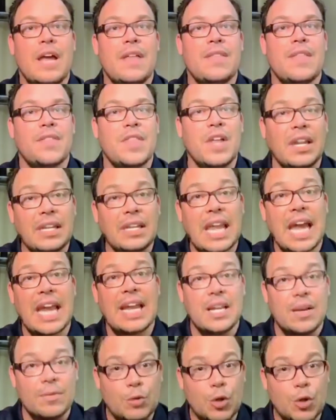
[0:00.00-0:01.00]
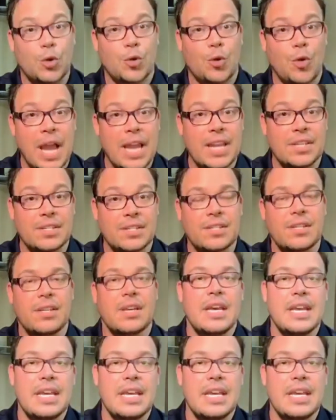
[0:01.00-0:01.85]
that the light of Christ